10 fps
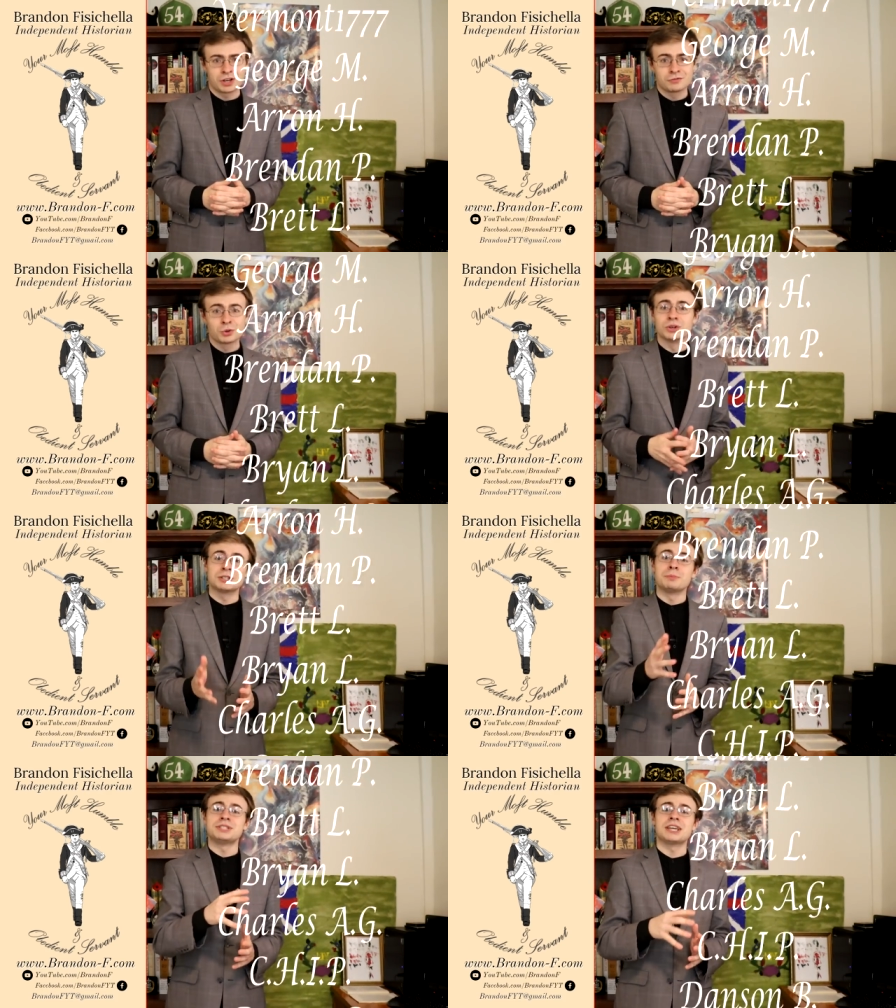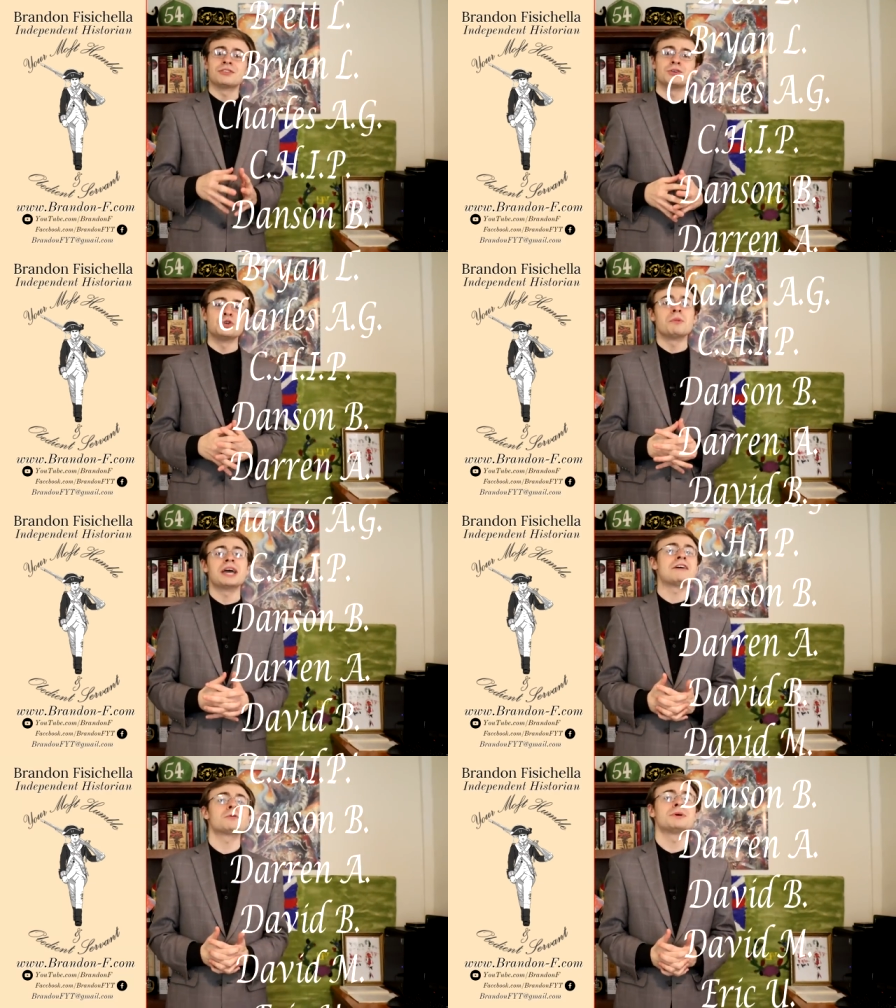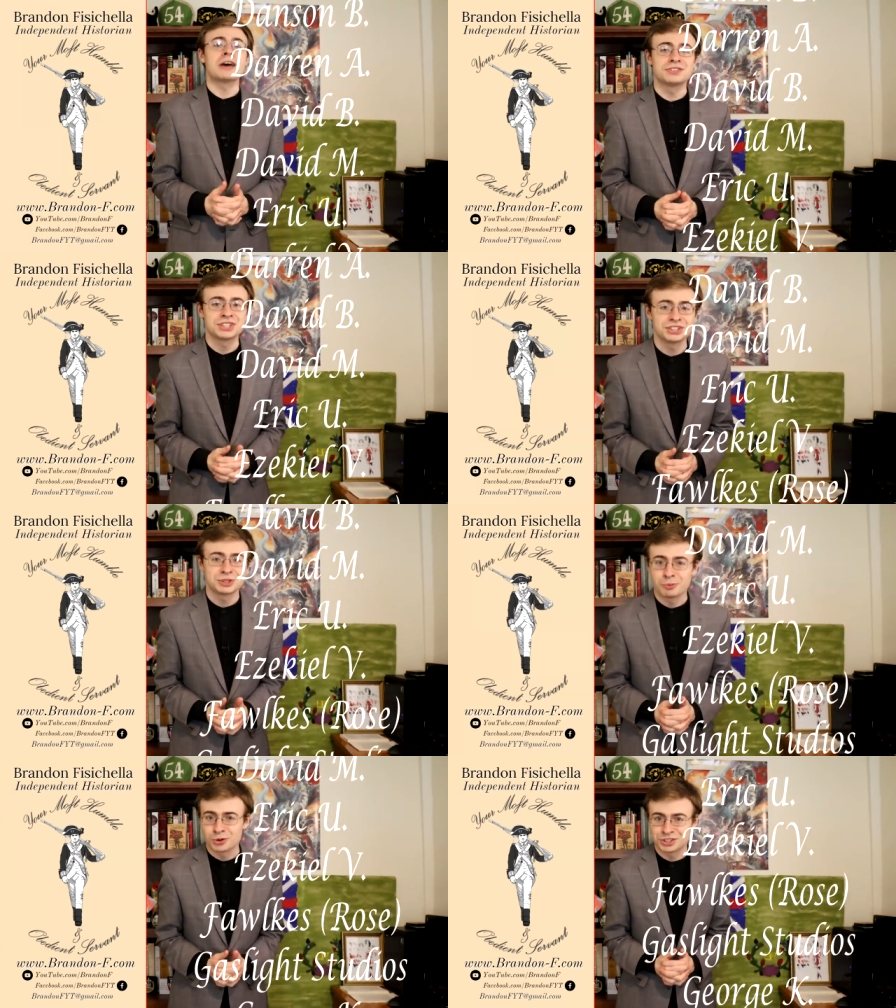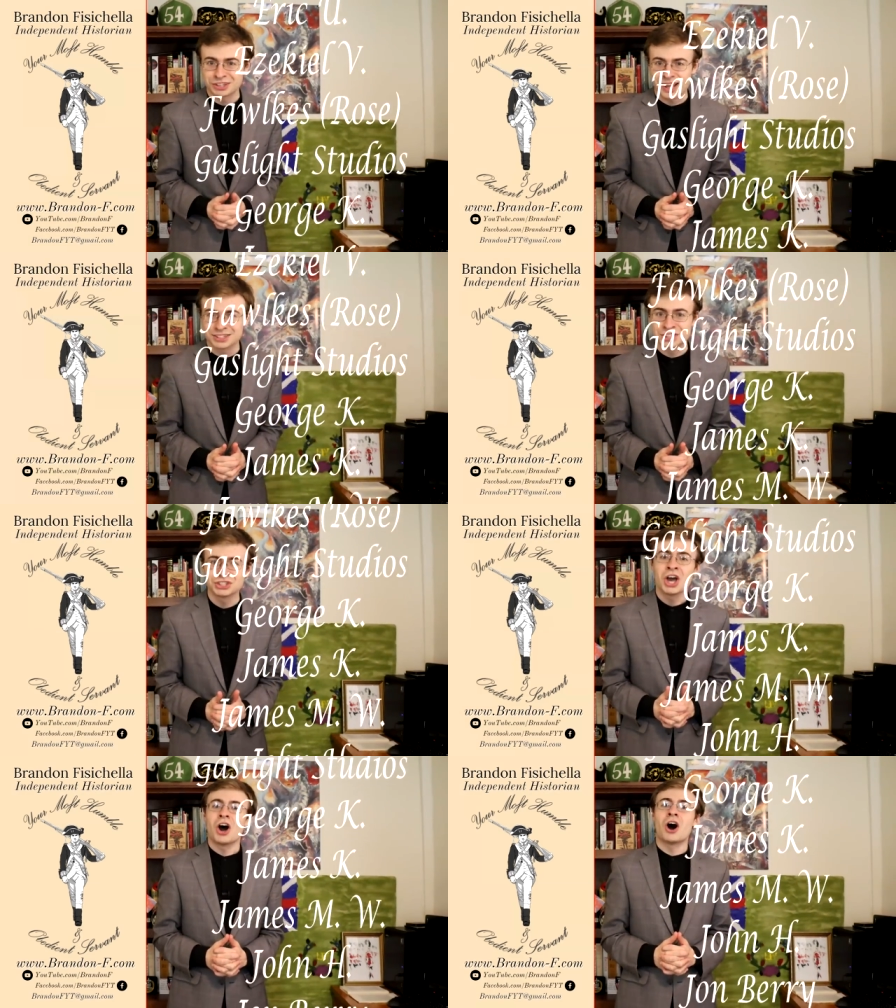Of course, in particular to my ever-beneficent supporting classes